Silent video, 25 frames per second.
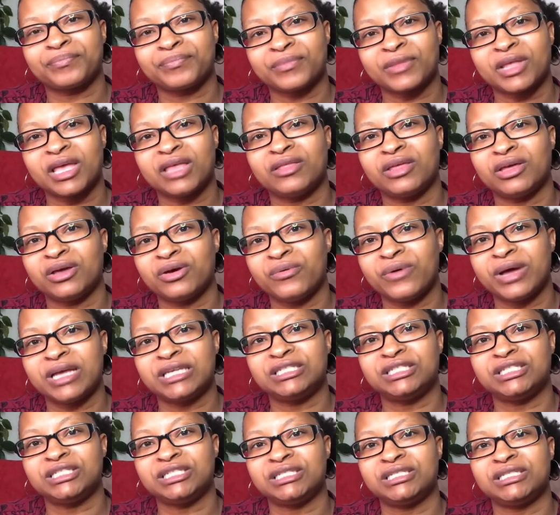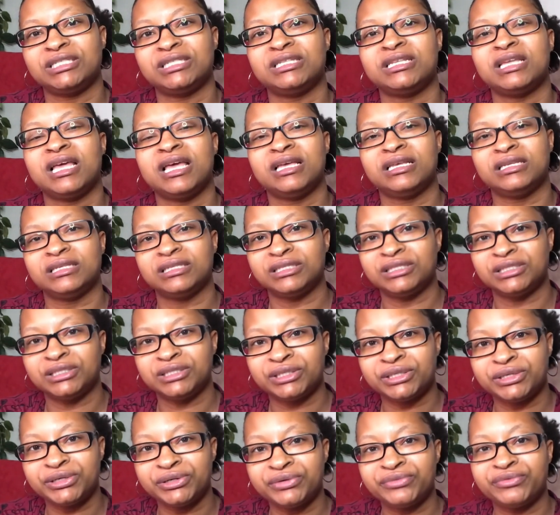That question
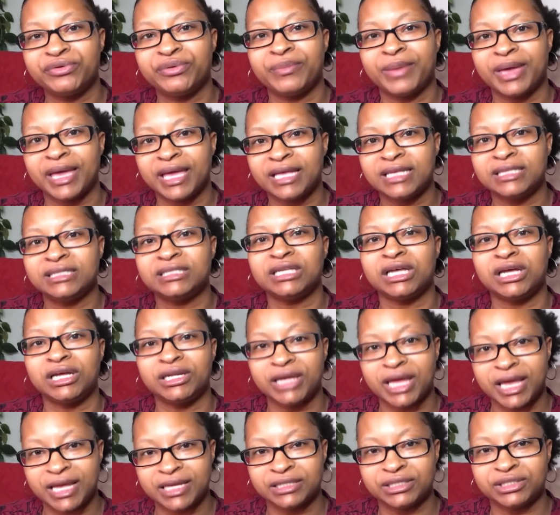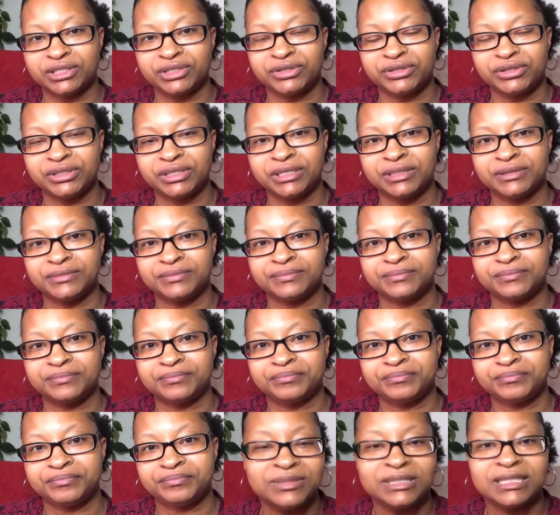still remains unanswered.
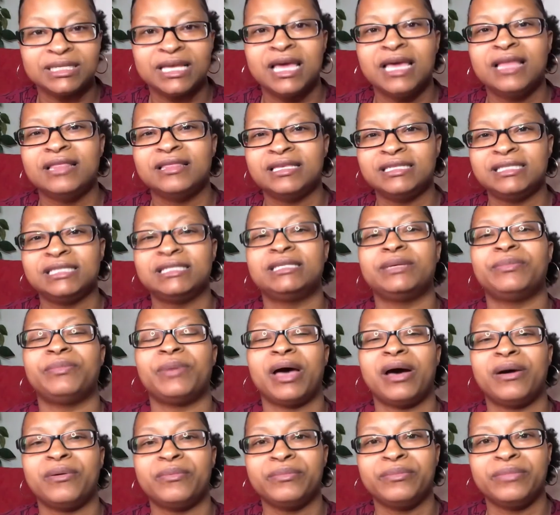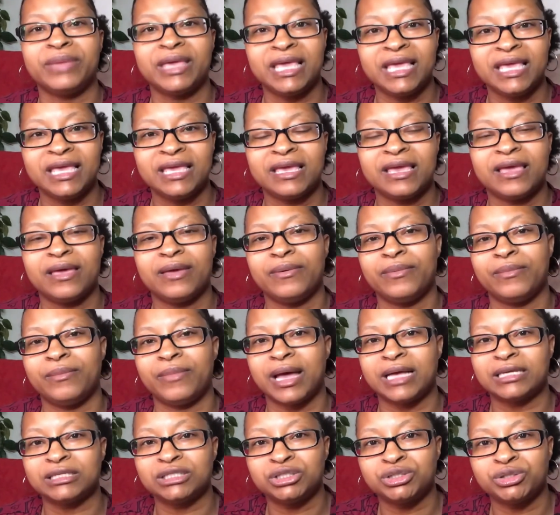This is about me and my
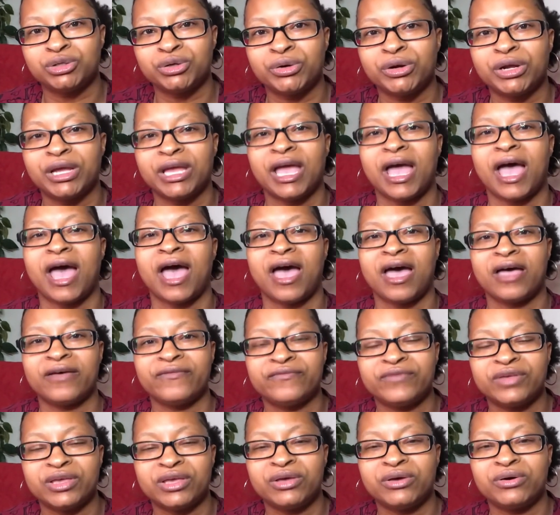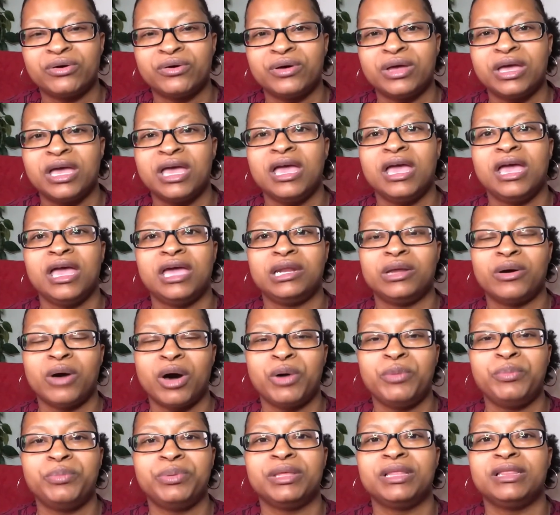story, how I feel, and I'm
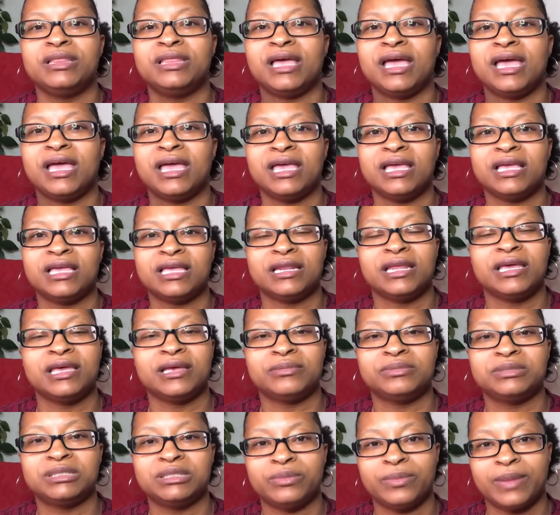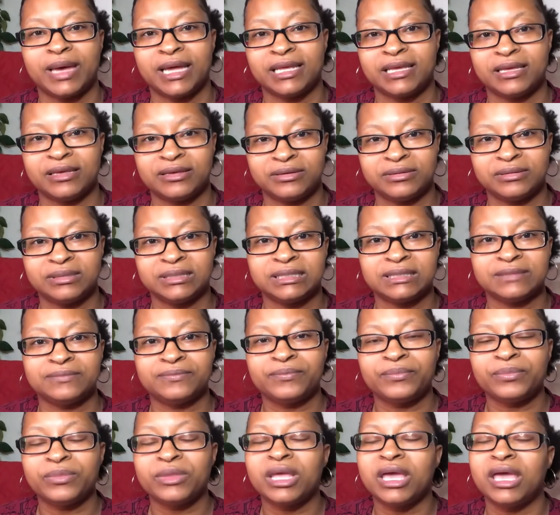hoping that it can help somebody else.
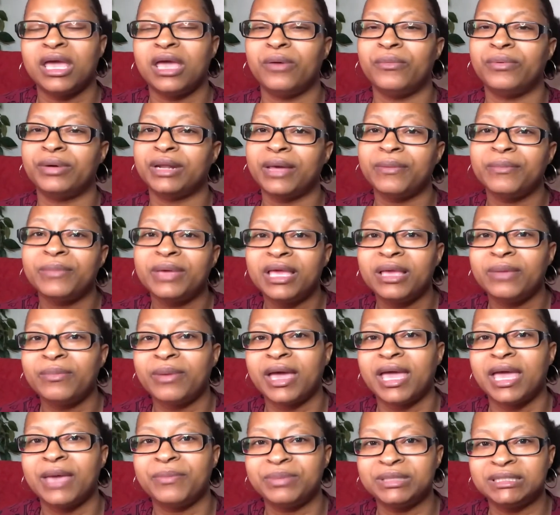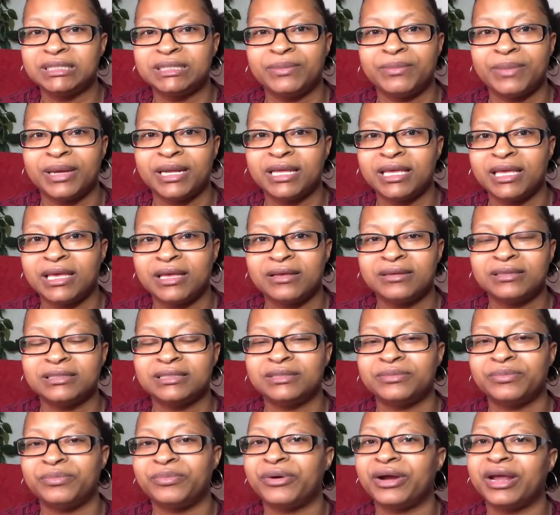And what I mean by helping somebody else,
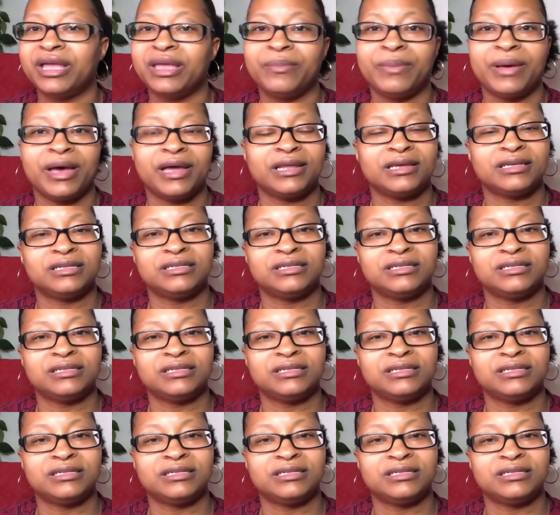pray about it.